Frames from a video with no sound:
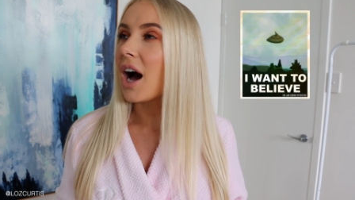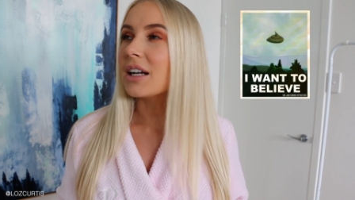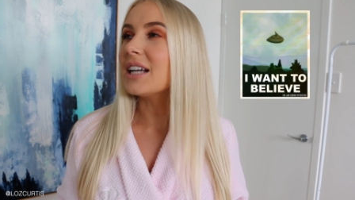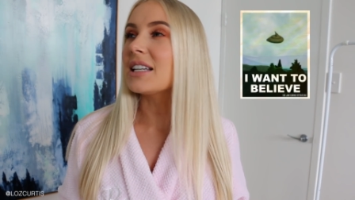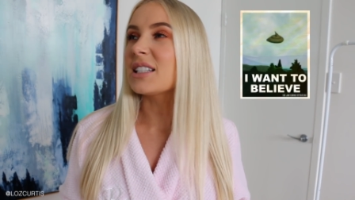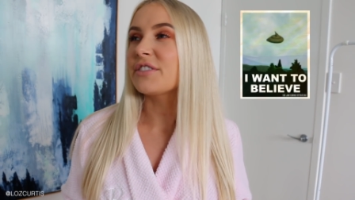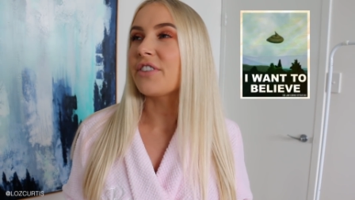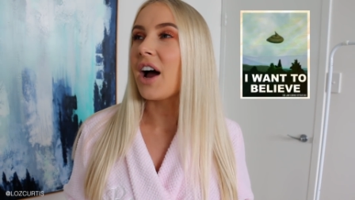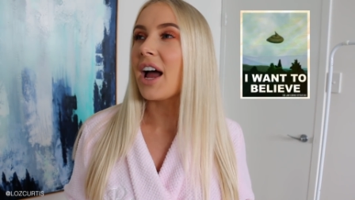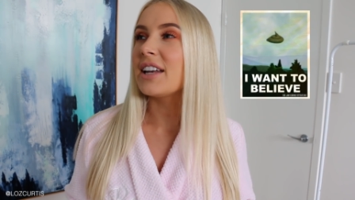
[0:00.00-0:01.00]

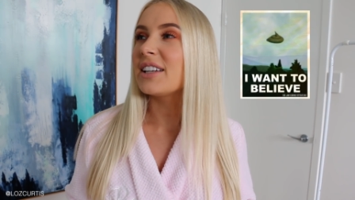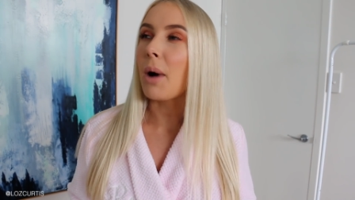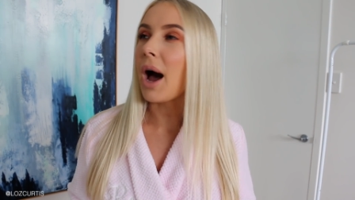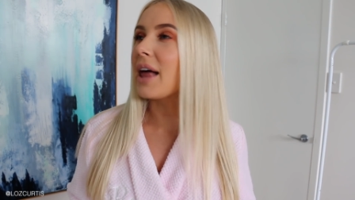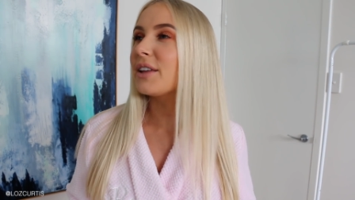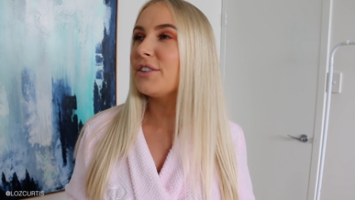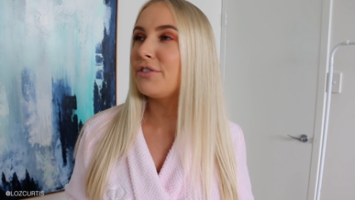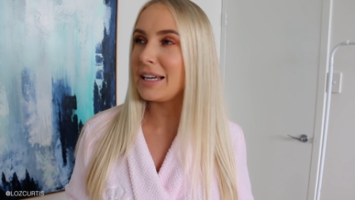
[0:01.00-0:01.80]
unidentified pile of